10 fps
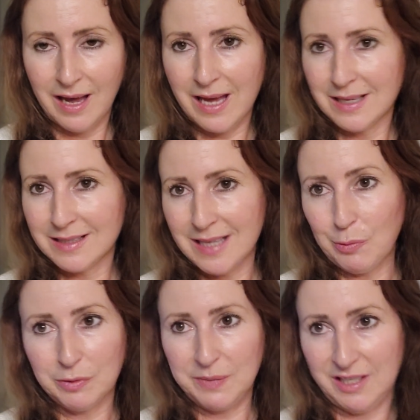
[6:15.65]
as
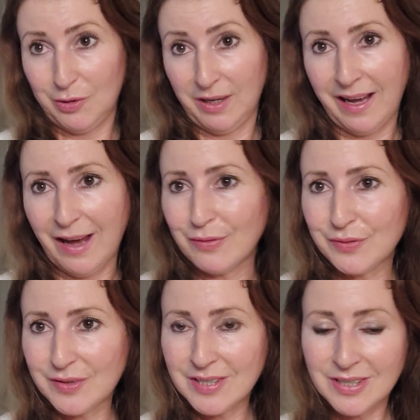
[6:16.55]
that would be the only
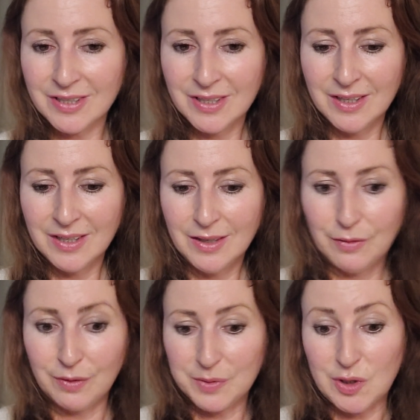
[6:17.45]
gift
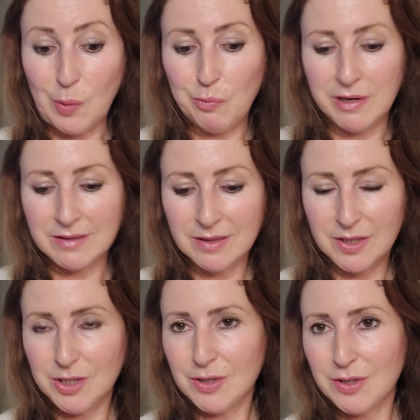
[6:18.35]
from someone
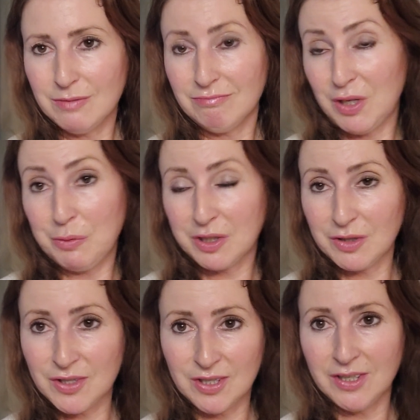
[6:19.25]
you would
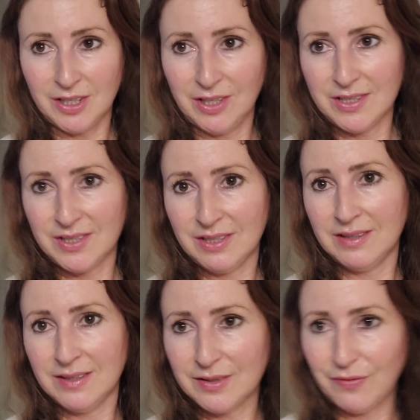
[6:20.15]
consider as
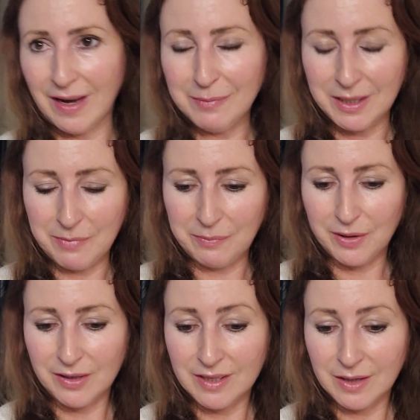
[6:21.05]
a family
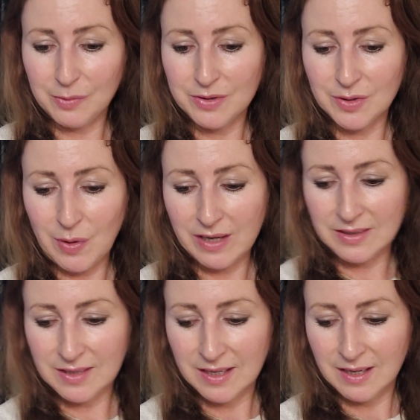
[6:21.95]
member, that was
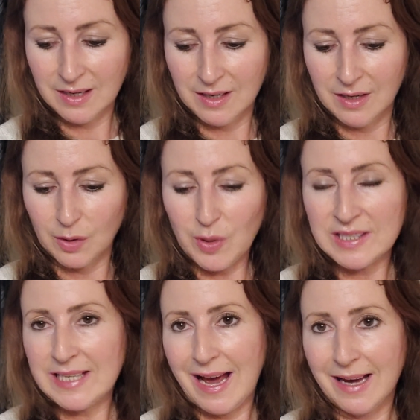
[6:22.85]
quite
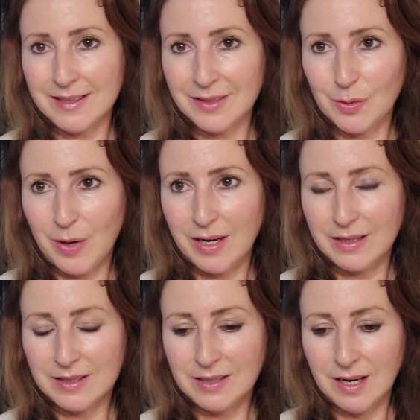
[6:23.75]
sad and
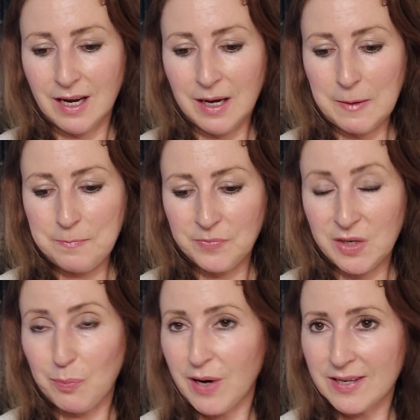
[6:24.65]
quite
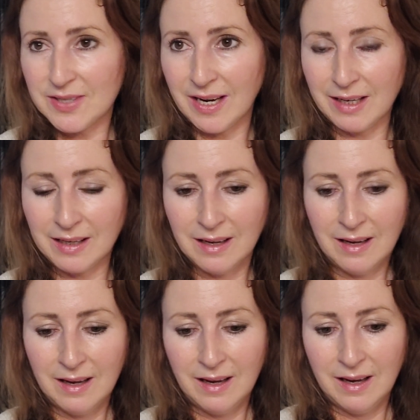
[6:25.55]
depressing.
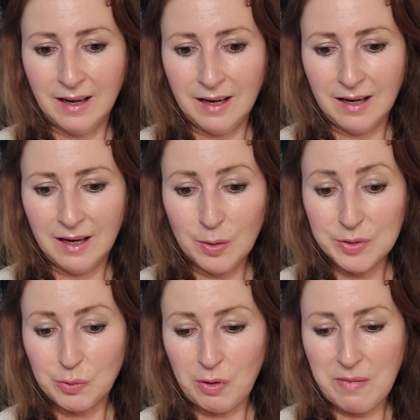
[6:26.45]
I
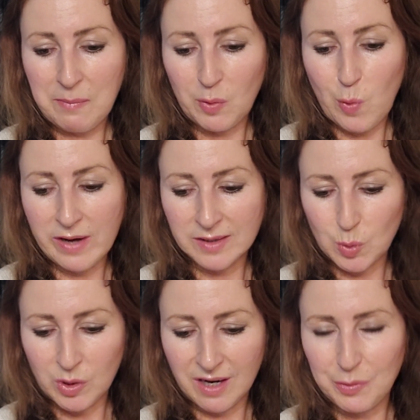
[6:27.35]
also remember once
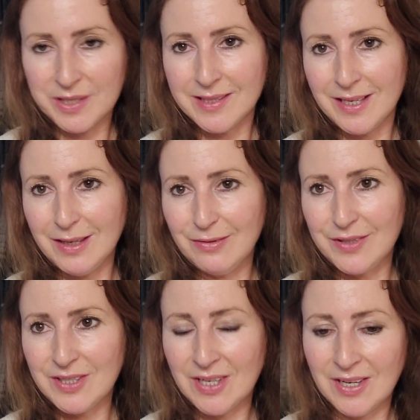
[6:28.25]
when I
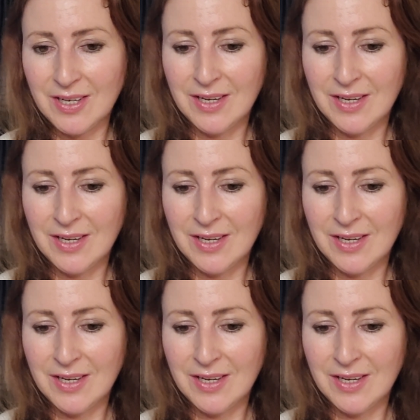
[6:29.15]
received